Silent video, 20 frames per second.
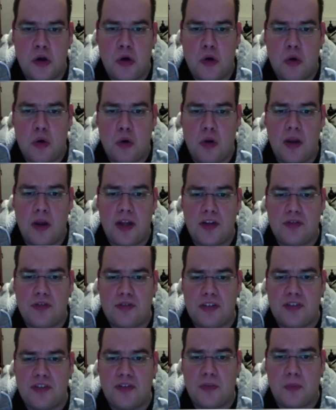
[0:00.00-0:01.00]
All
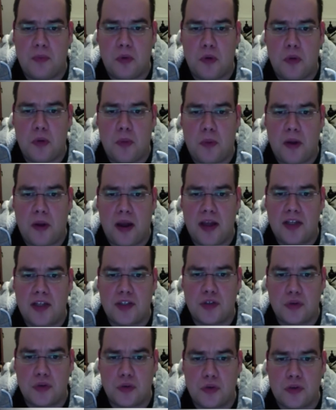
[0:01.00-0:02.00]
entries for both prize
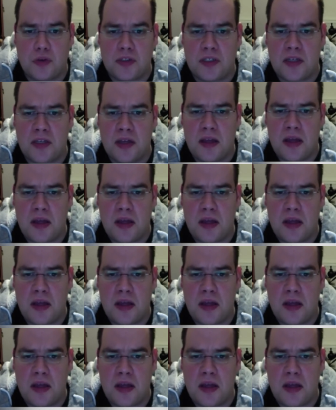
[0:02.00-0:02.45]
draws